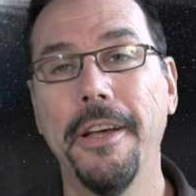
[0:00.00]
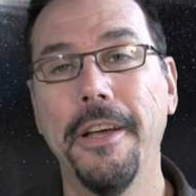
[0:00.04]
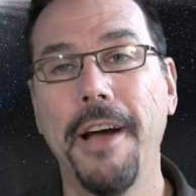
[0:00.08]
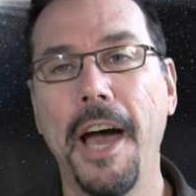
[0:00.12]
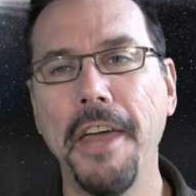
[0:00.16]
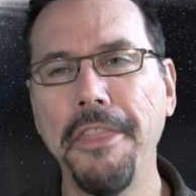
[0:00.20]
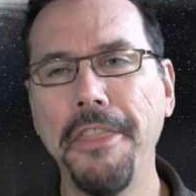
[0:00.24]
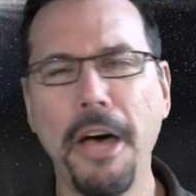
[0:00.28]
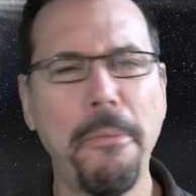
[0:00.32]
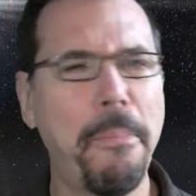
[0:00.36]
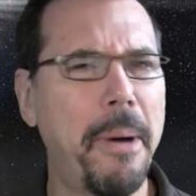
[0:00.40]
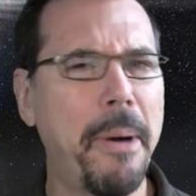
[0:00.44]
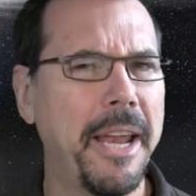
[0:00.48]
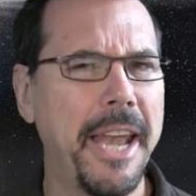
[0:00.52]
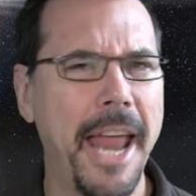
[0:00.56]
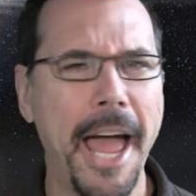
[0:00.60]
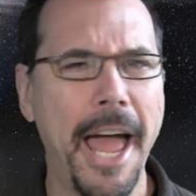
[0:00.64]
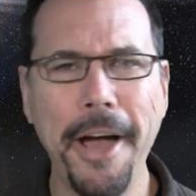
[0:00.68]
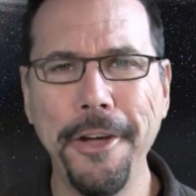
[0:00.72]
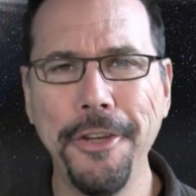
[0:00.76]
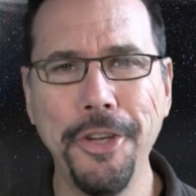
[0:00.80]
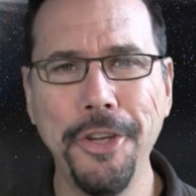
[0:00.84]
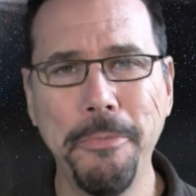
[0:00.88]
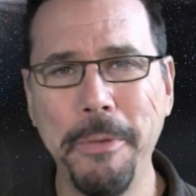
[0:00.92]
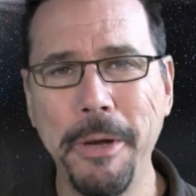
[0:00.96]
I thought by
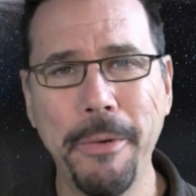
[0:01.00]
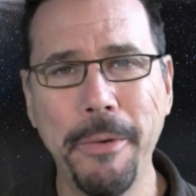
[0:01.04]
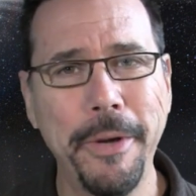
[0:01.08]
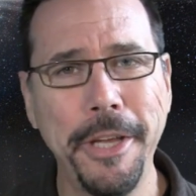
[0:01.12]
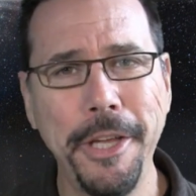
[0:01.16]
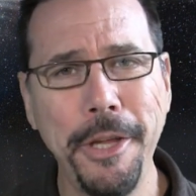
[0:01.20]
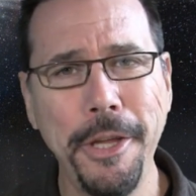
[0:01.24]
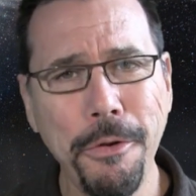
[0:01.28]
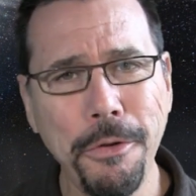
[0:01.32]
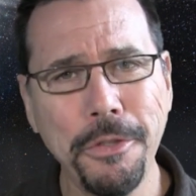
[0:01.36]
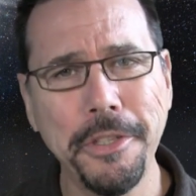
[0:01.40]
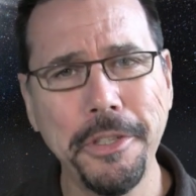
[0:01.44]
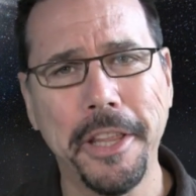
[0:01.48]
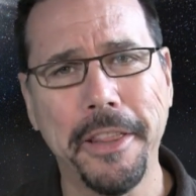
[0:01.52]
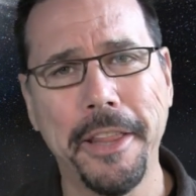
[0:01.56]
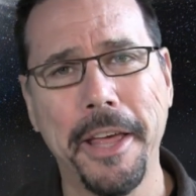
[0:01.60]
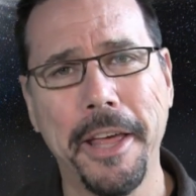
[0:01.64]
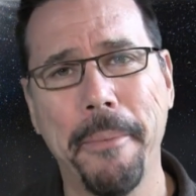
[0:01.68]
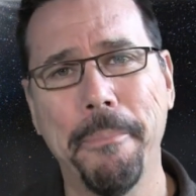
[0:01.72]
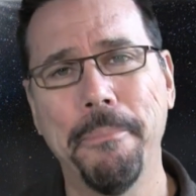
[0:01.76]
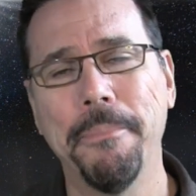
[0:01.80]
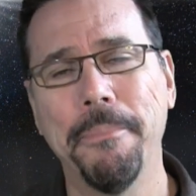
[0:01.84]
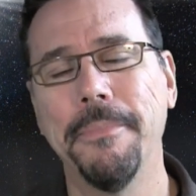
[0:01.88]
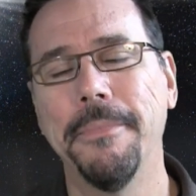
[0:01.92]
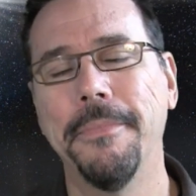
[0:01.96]
now you'd be reusing
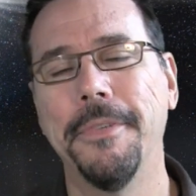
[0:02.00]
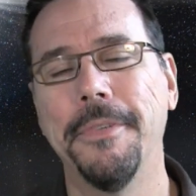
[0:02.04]
them.